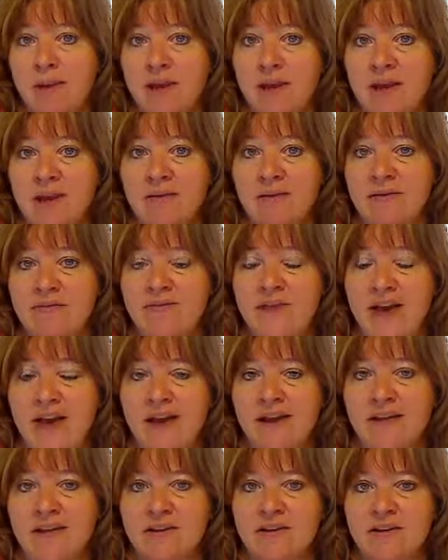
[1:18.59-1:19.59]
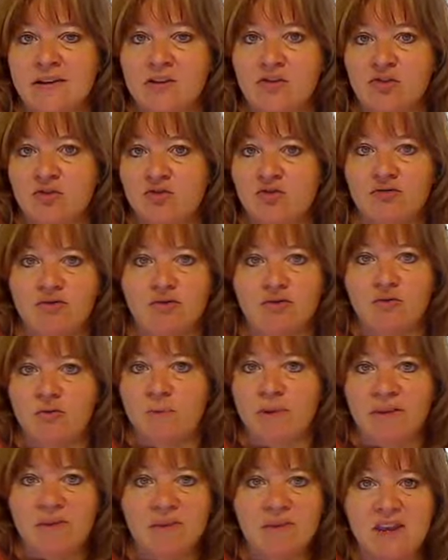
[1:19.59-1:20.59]
And that is true
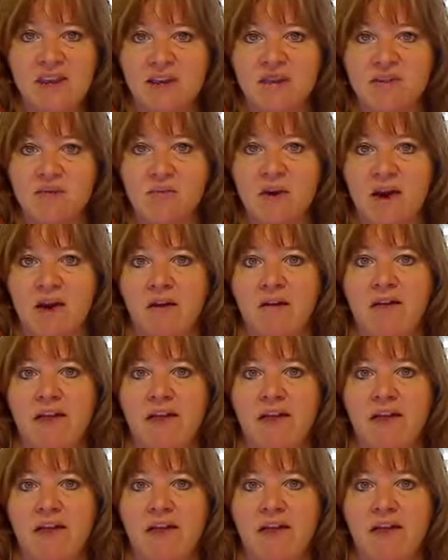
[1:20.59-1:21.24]
with me as well.